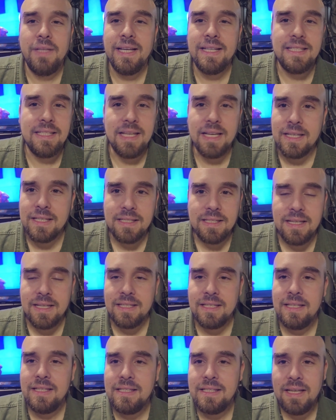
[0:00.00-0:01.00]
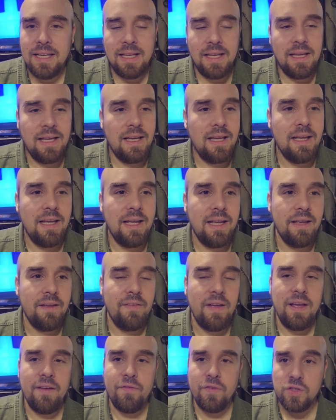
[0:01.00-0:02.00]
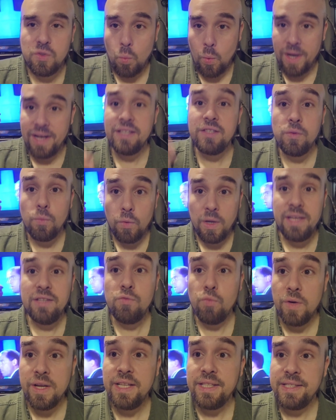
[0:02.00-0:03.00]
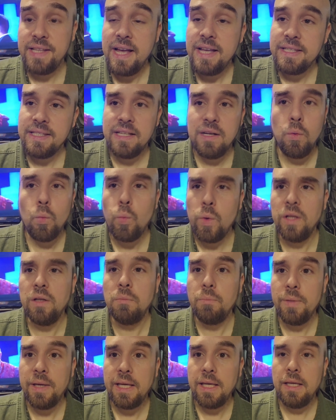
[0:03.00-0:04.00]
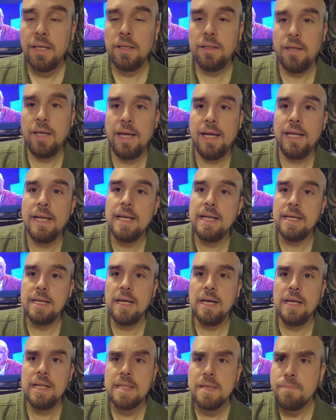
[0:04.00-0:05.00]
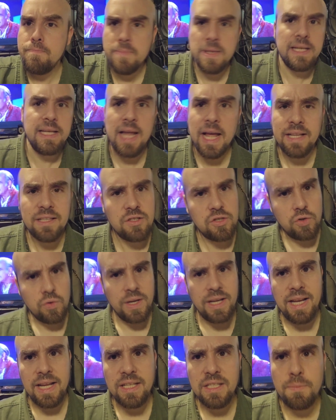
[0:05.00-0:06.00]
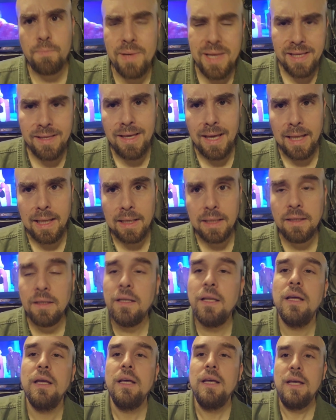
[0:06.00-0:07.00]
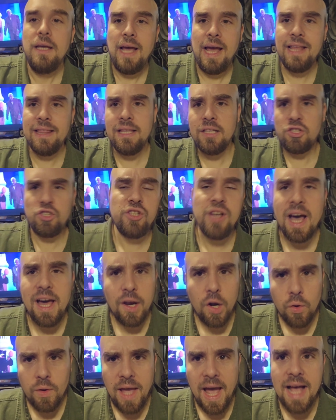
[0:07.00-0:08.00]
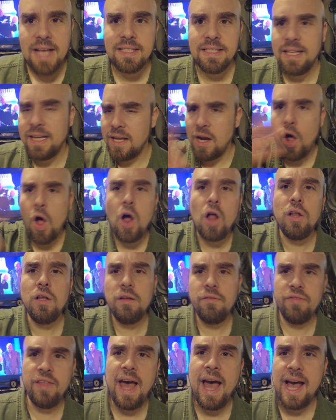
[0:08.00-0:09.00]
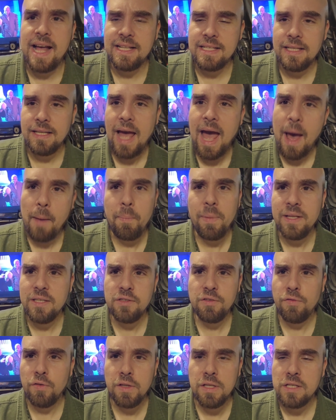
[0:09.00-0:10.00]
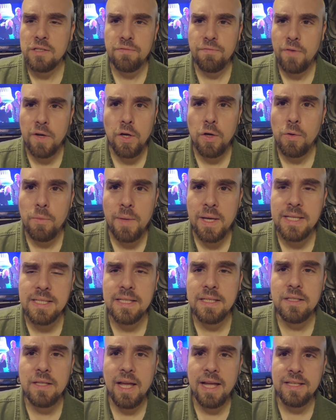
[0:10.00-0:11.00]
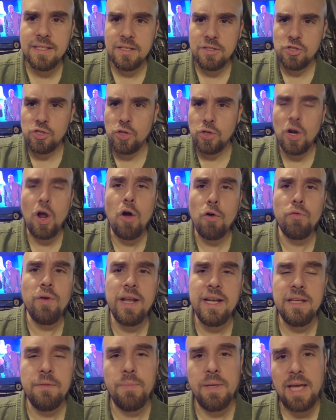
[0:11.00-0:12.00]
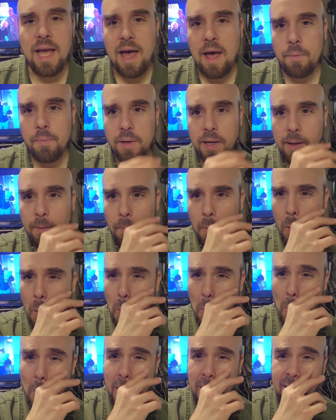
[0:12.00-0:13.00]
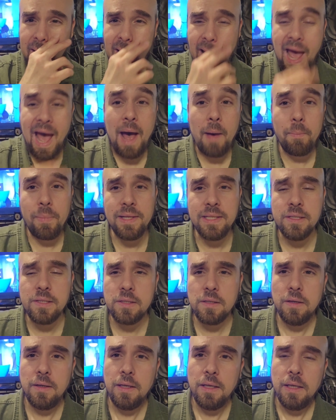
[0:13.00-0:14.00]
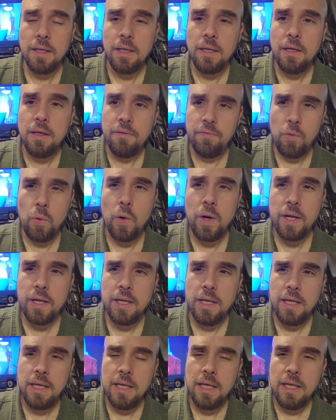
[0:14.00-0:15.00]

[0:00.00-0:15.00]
exist. This is when it is reassessed, and it will be, and the midnight screenings begin, and the shadow casting and all of that happens for this film as it should already be happening. When it happens for it,